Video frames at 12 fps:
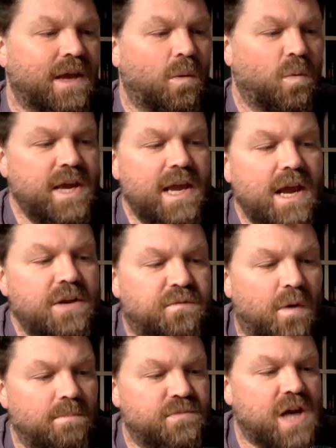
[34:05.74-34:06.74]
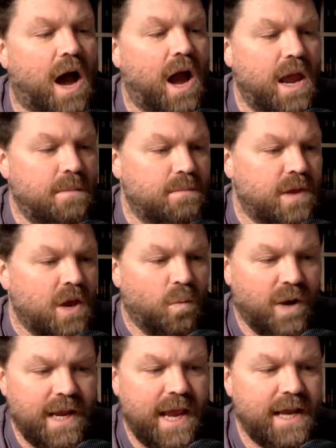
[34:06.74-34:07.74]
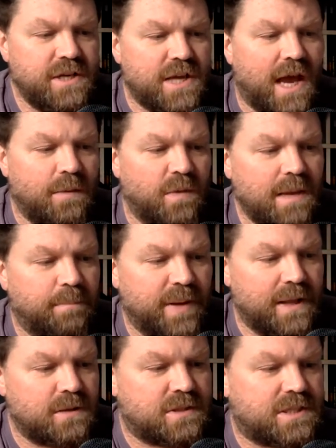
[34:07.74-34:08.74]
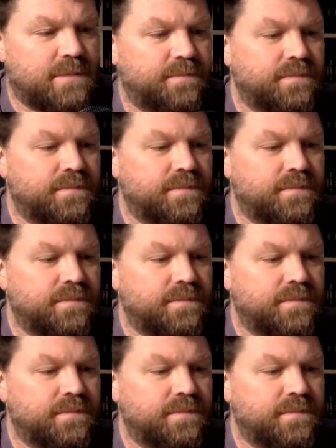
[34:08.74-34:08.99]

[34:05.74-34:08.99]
We hid from time. We hid and we built.